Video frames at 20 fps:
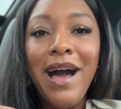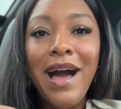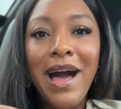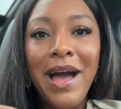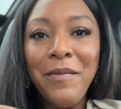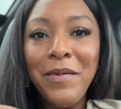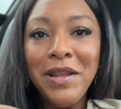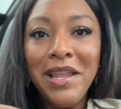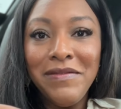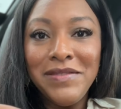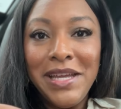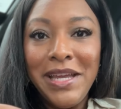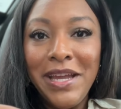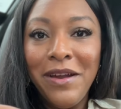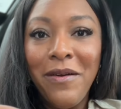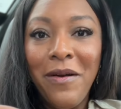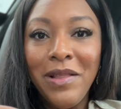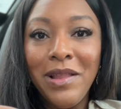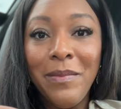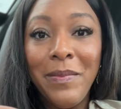I would love to
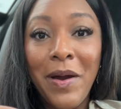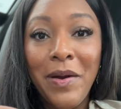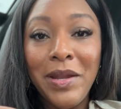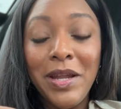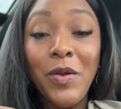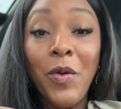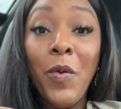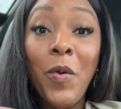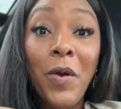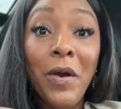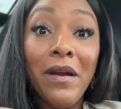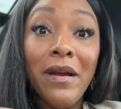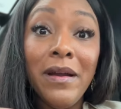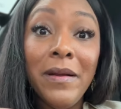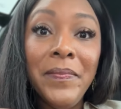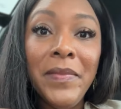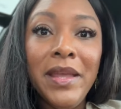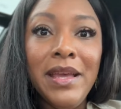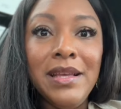hear all about it. Or